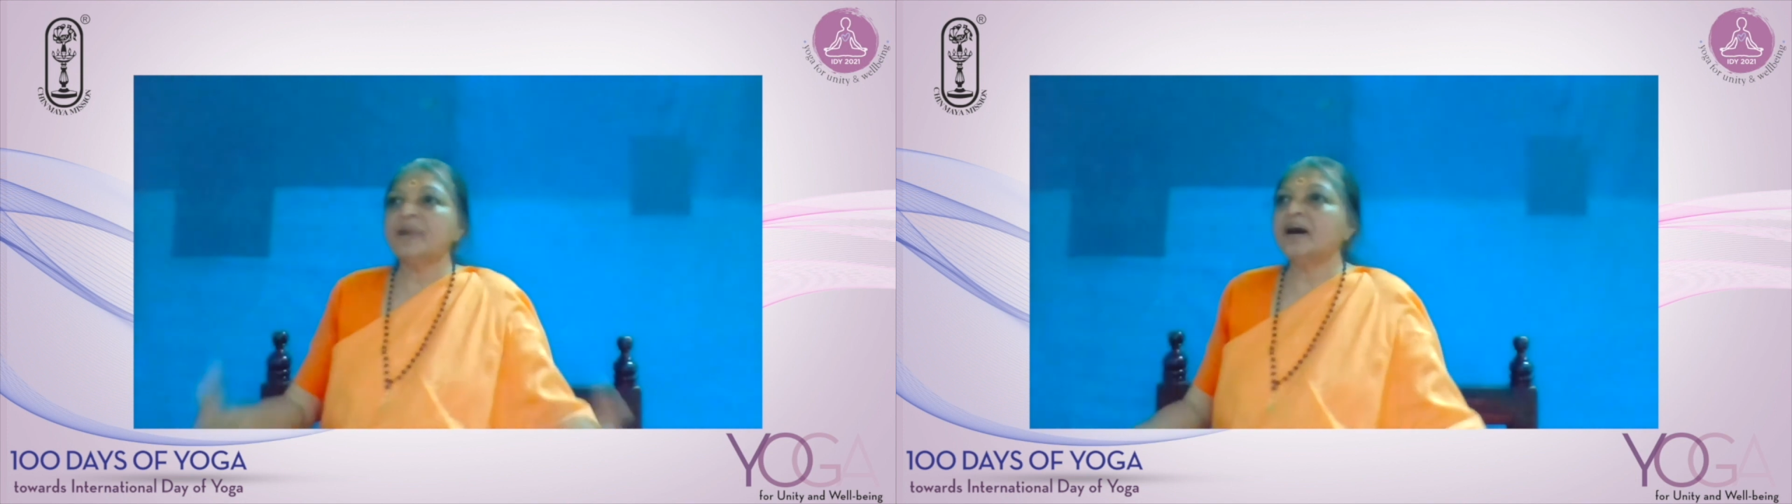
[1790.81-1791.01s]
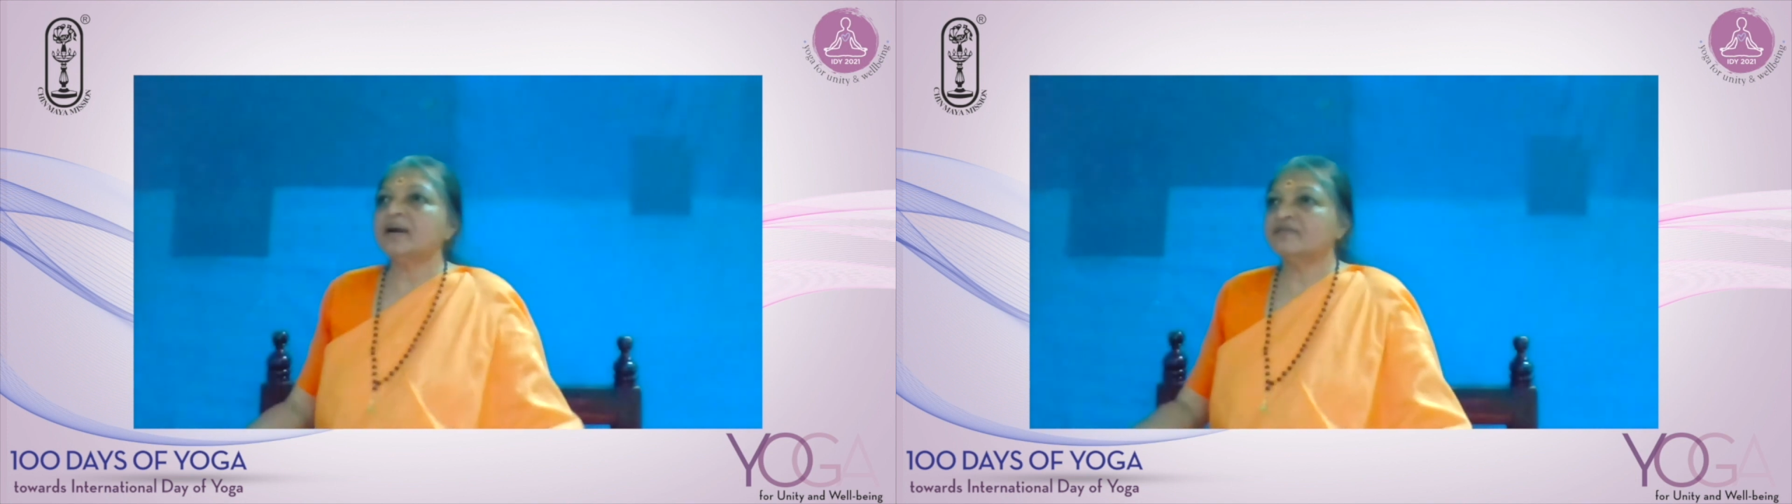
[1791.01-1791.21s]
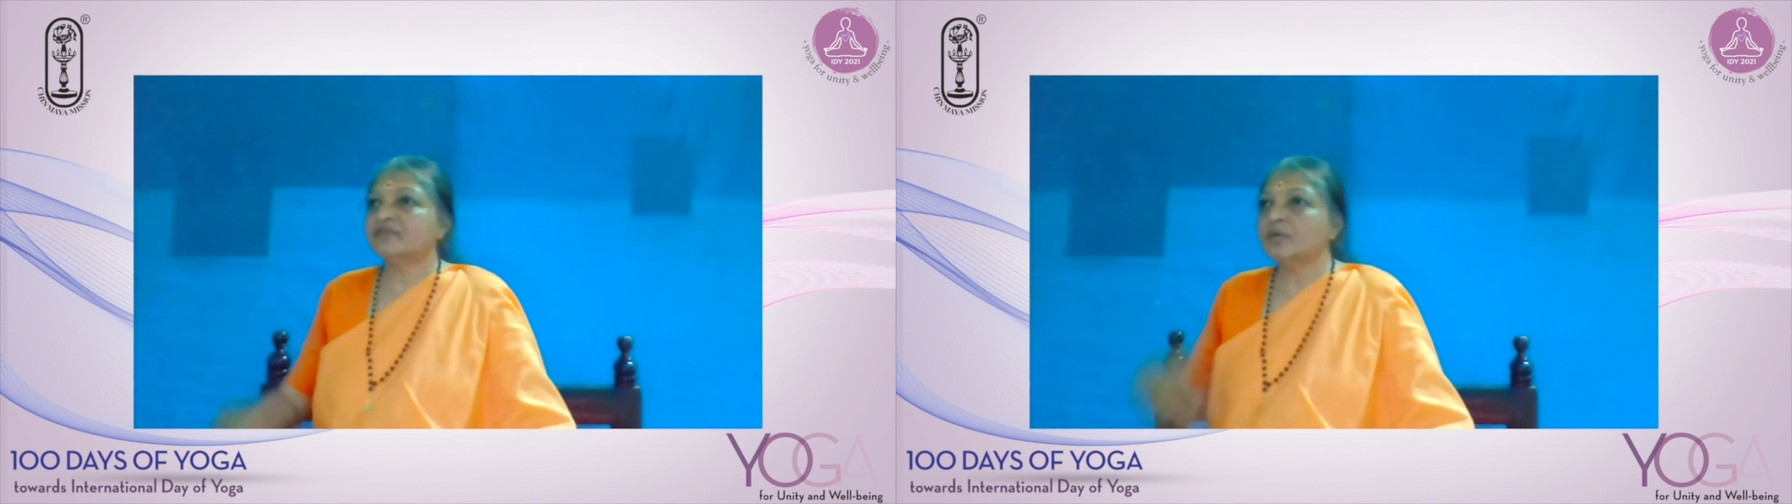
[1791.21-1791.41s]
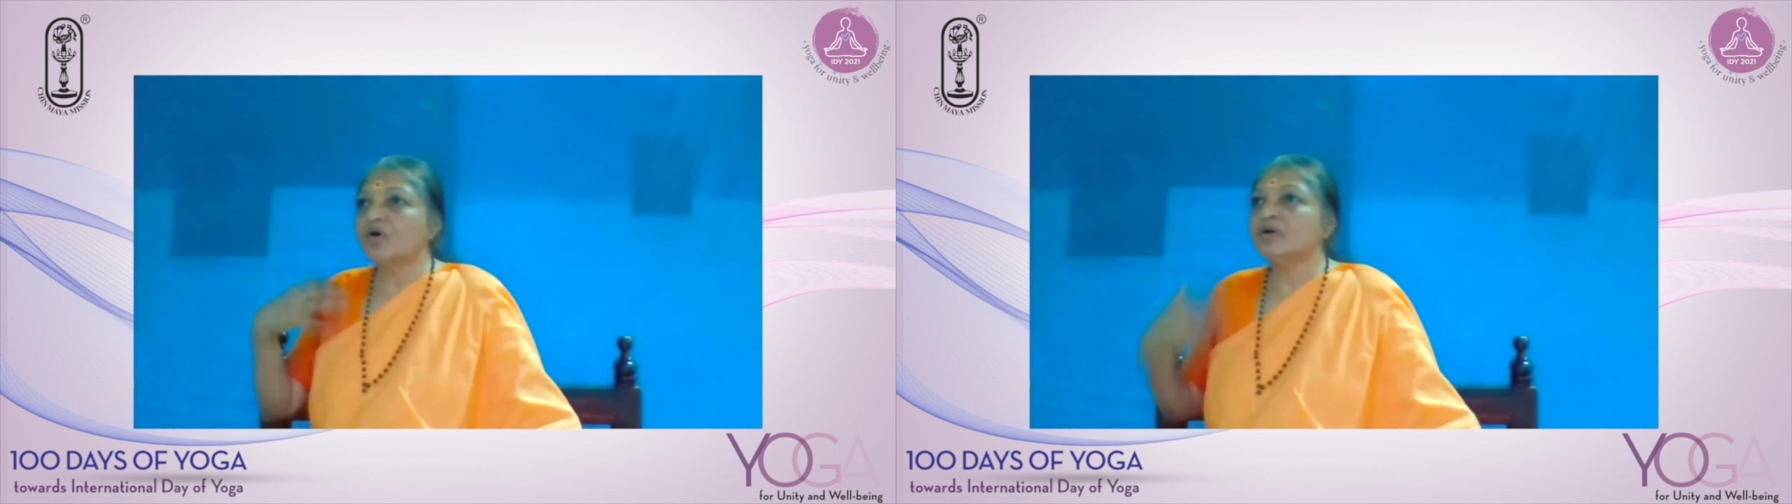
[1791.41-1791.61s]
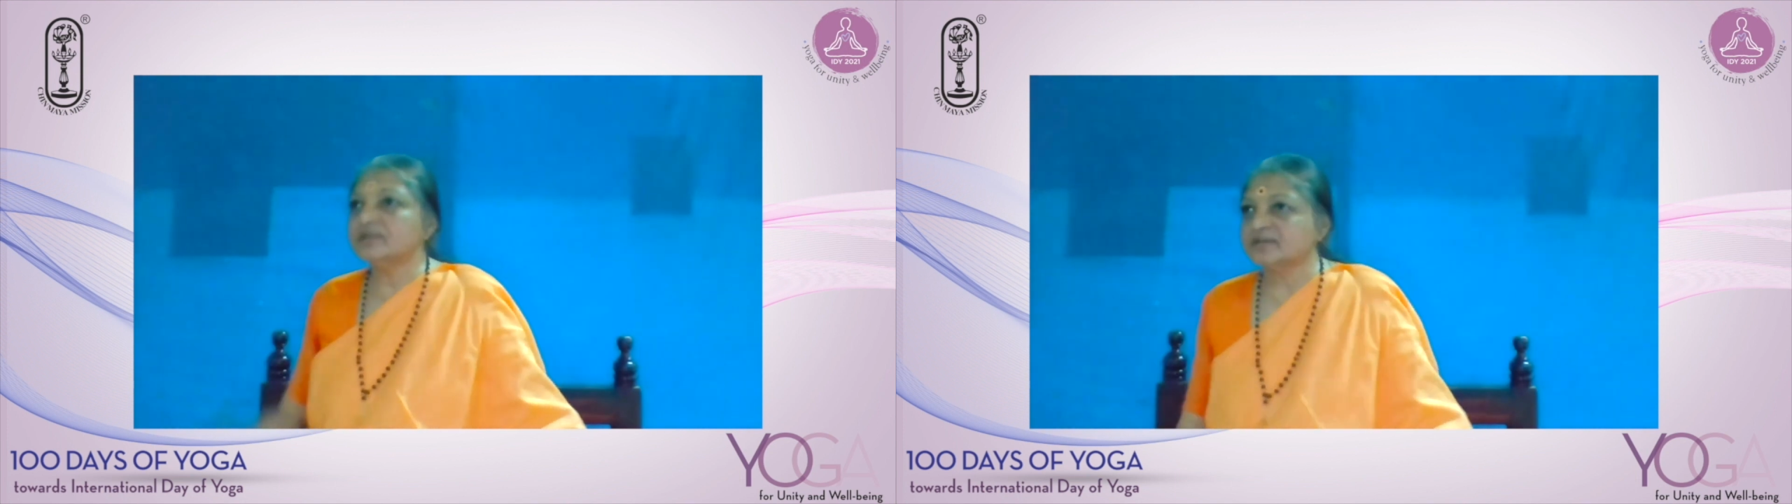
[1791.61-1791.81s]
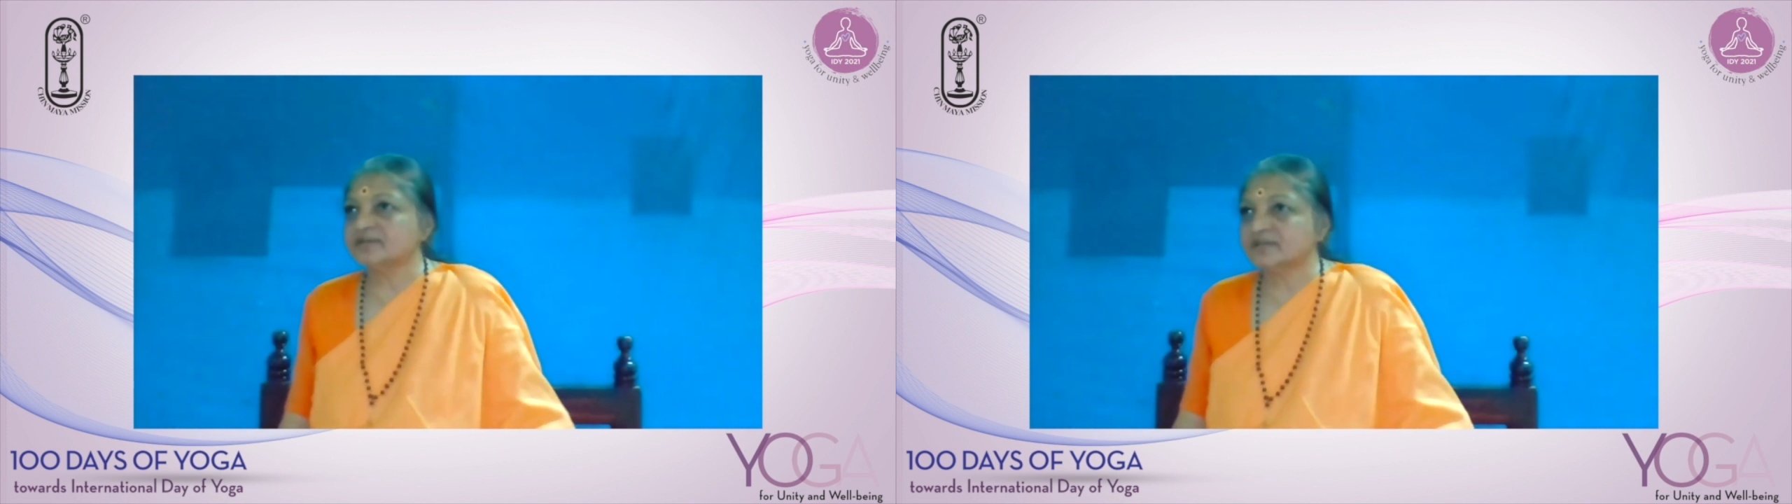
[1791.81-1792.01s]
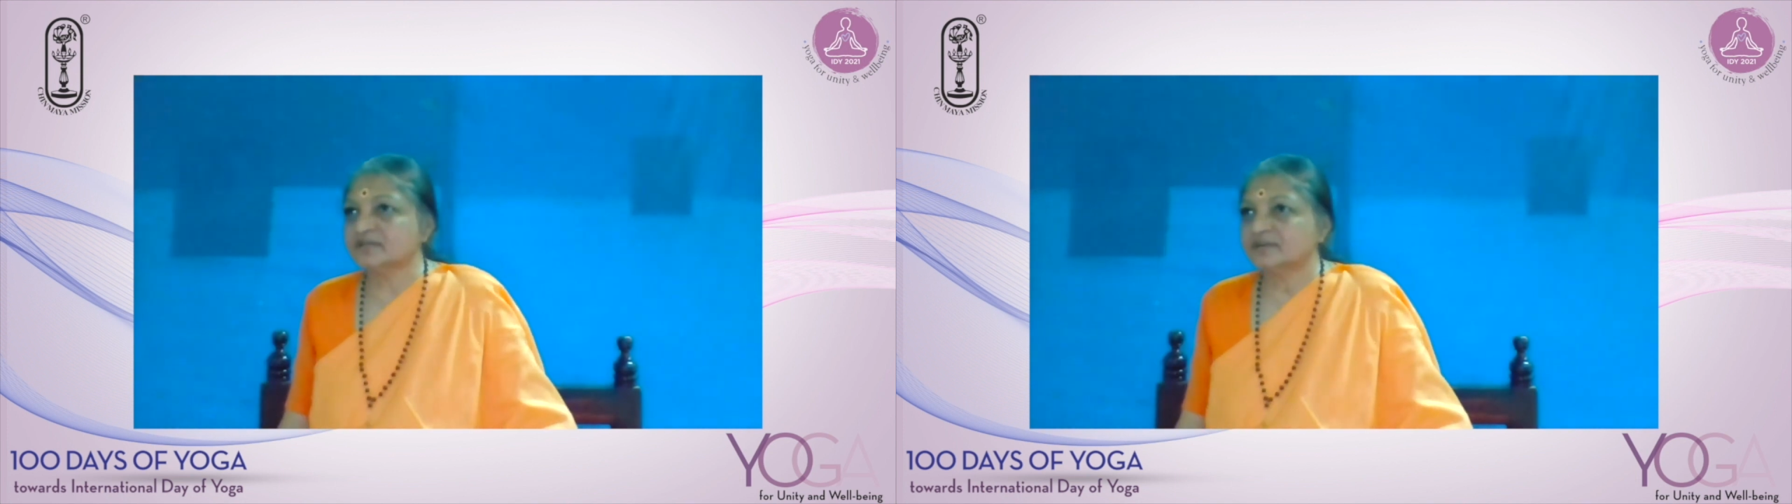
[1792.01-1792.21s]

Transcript: I from all this?